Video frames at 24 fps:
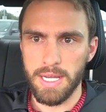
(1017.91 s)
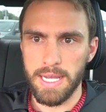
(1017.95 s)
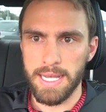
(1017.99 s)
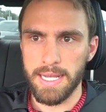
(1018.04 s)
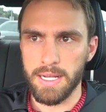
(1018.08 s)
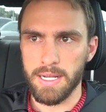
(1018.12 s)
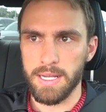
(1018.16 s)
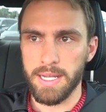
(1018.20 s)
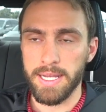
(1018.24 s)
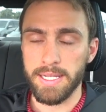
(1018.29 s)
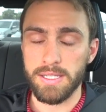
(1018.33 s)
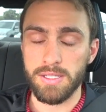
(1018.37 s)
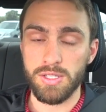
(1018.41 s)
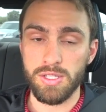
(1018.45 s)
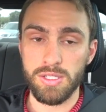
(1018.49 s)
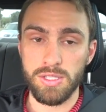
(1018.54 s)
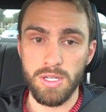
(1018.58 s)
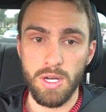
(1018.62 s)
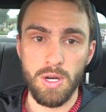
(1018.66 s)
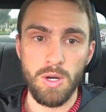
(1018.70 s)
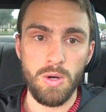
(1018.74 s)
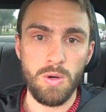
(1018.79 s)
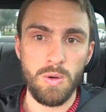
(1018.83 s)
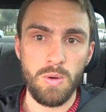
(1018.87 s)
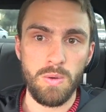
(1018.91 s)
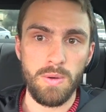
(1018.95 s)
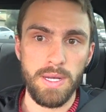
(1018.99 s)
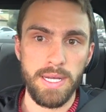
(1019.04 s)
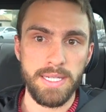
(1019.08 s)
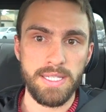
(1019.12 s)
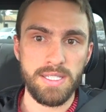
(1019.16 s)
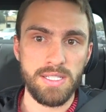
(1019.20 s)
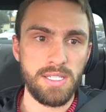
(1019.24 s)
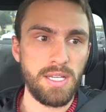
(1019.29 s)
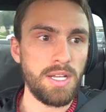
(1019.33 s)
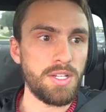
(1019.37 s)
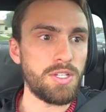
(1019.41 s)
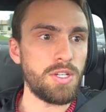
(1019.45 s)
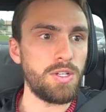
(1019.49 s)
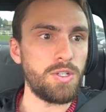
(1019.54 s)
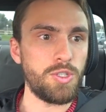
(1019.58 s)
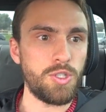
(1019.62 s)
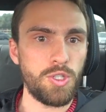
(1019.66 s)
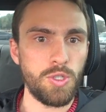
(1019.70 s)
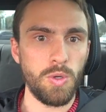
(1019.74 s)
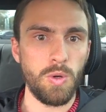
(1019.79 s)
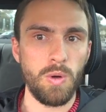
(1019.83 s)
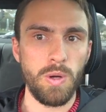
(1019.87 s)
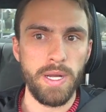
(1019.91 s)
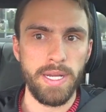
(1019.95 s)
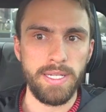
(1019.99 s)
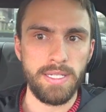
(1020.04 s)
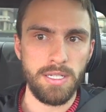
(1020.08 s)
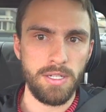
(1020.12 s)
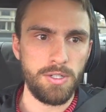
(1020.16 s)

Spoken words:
it's such a joy to